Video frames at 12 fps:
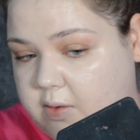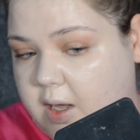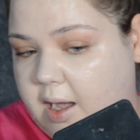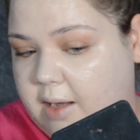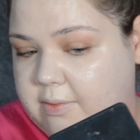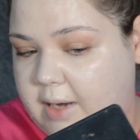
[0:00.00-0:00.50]
you
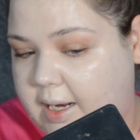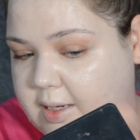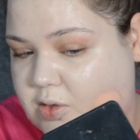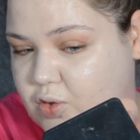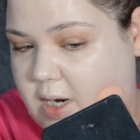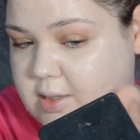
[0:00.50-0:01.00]
have like
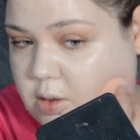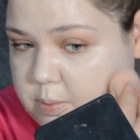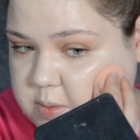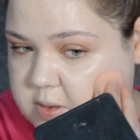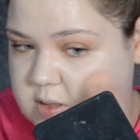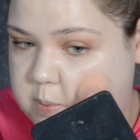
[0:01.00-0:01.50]
dried
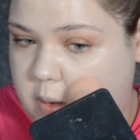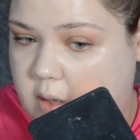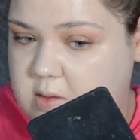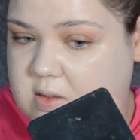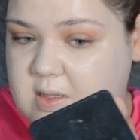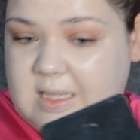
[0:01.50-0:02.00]
up
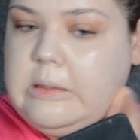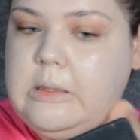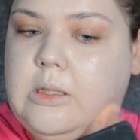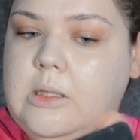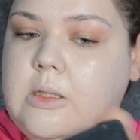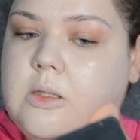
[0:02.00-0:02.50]
spots,
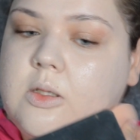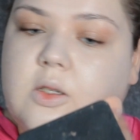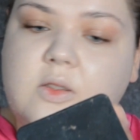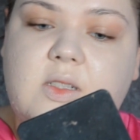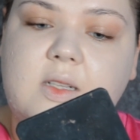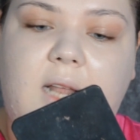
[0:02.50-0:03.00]
it
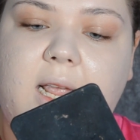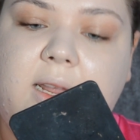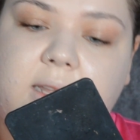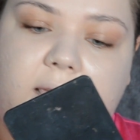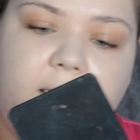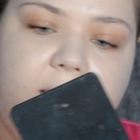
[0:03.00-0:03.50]
doesn't
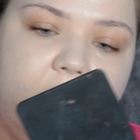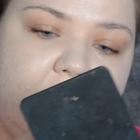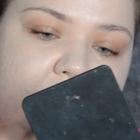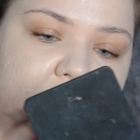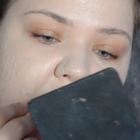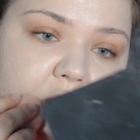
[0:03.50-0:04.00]
like it, it
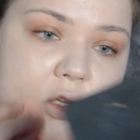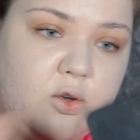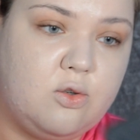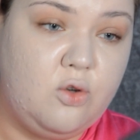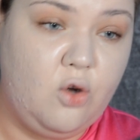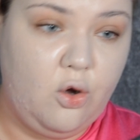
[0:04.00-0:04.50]
doesn't
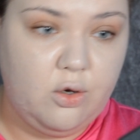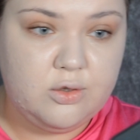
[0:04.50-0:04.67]
look good.